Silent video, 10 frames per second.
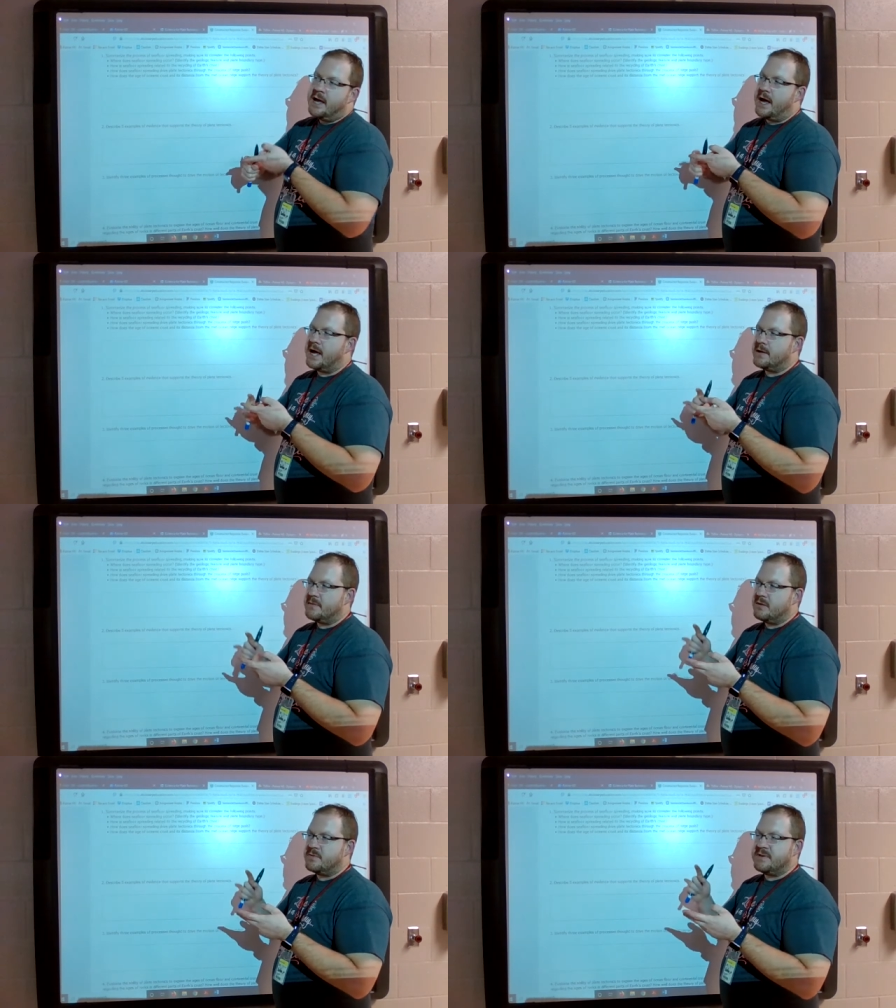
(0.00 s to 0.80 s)
Um,
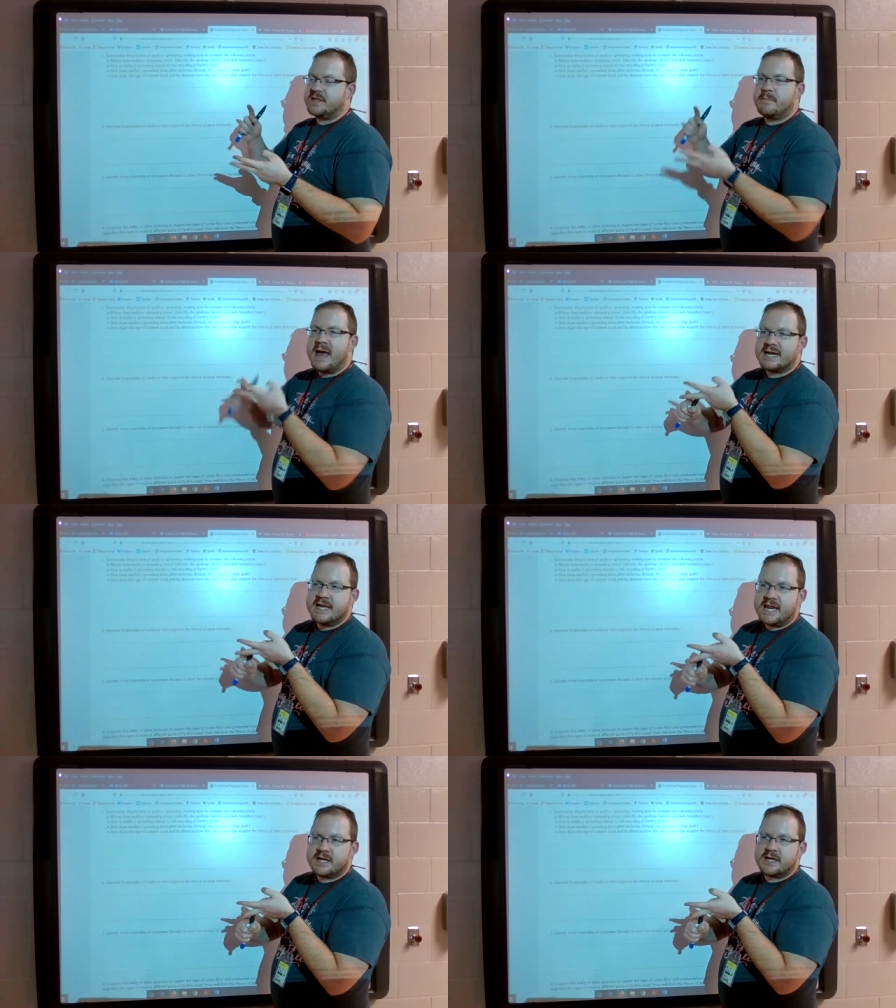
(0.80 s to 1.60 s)
it would be the
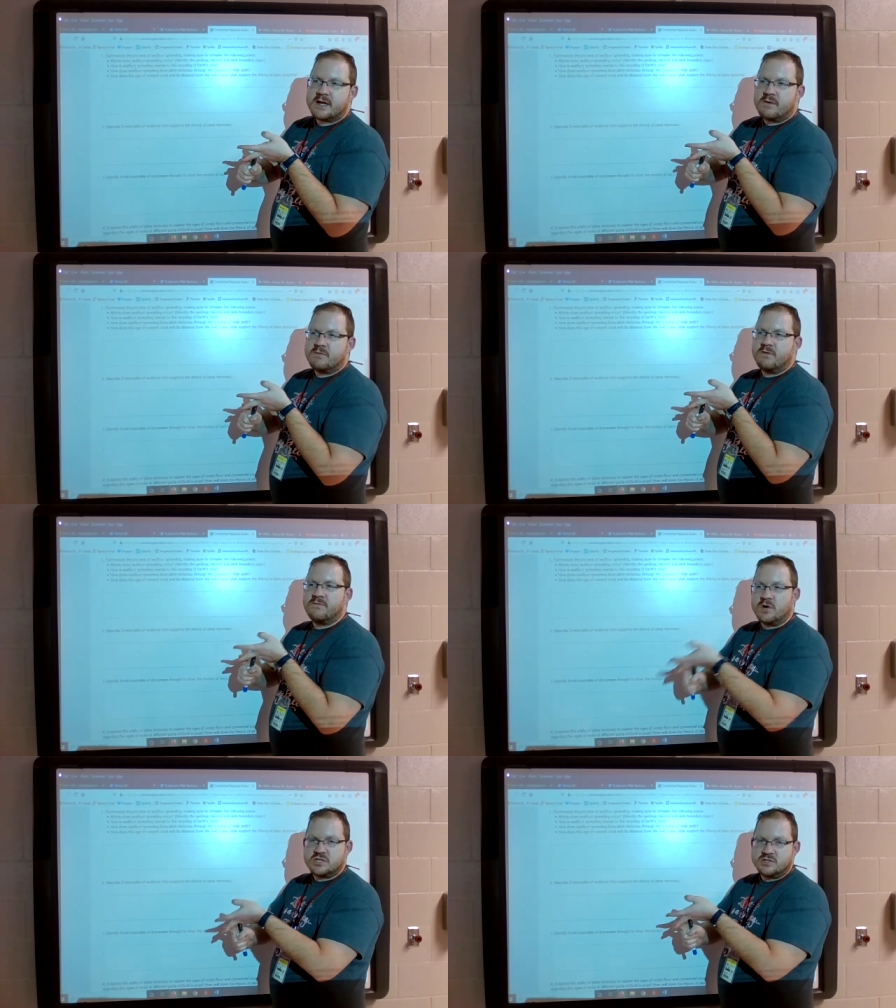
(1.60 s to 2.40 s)
magnetic
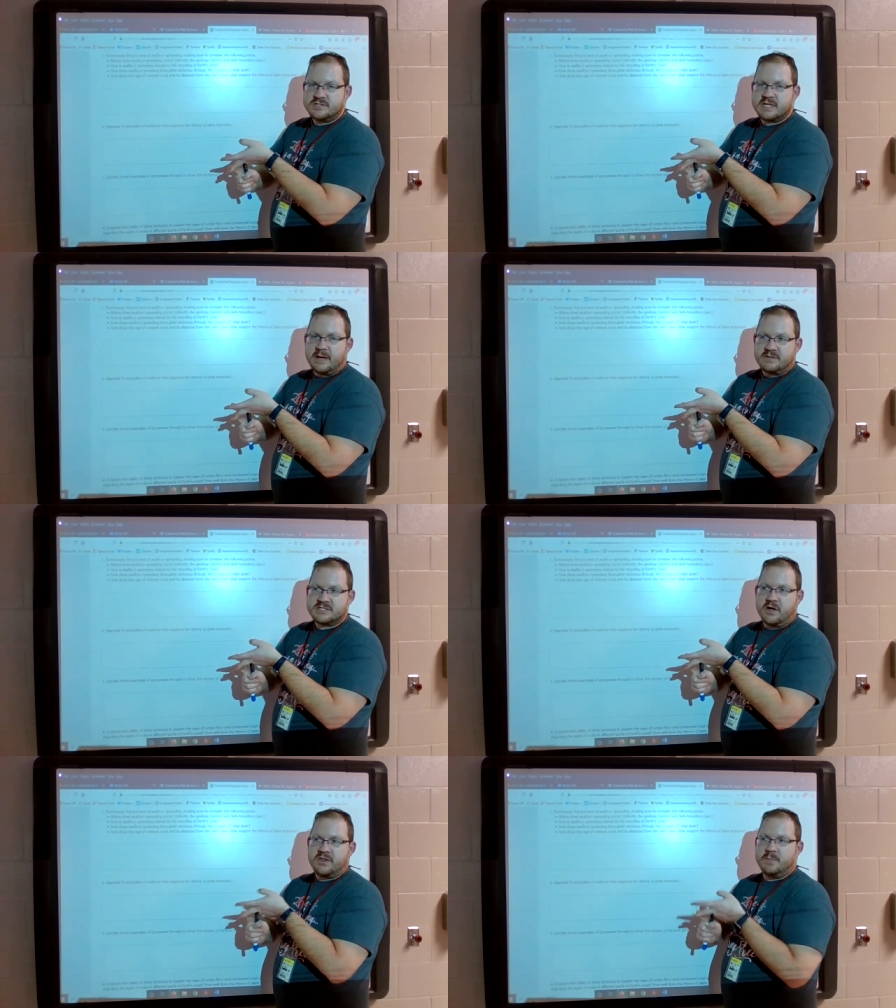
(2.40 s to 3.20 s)
reversals that we
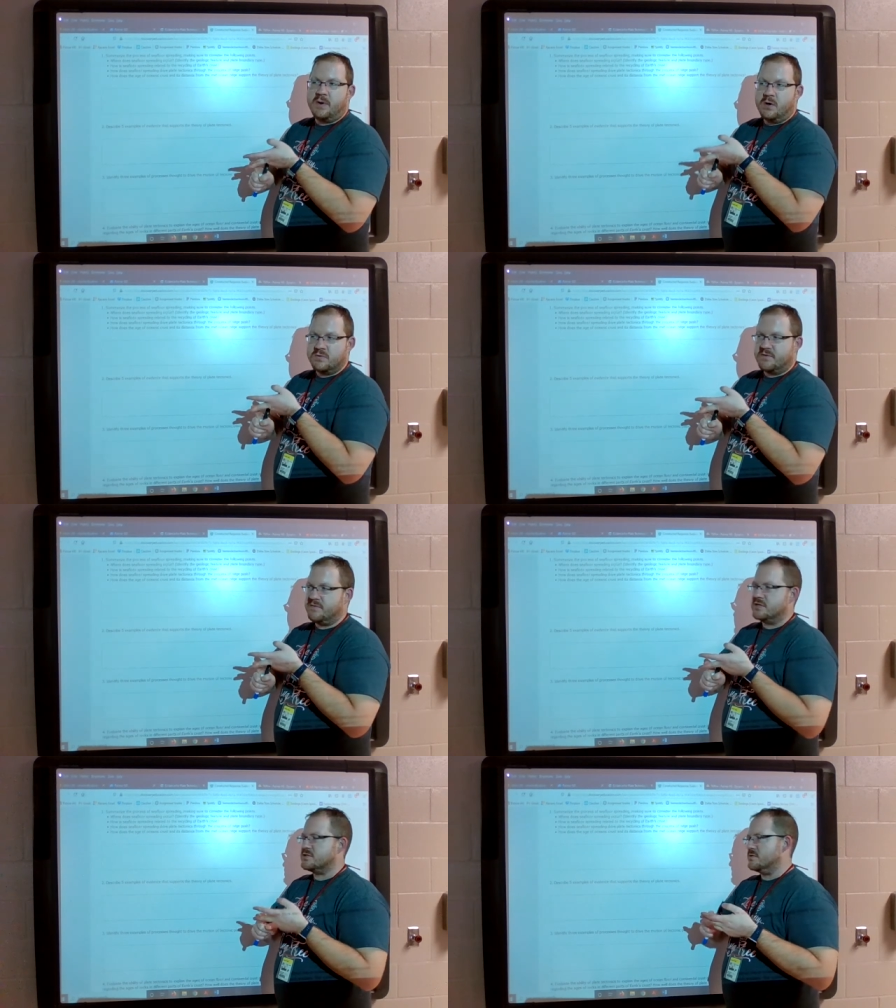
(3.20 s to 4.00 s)
saw, the pole
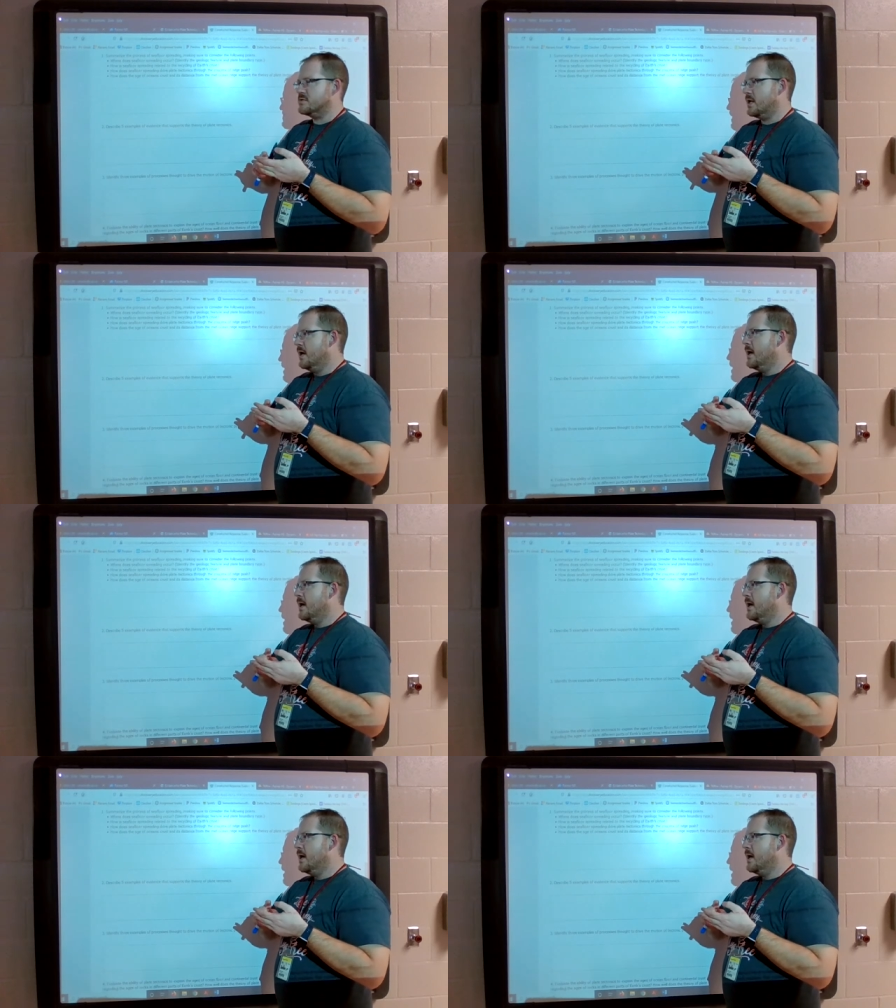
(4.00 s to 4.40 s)
reversals.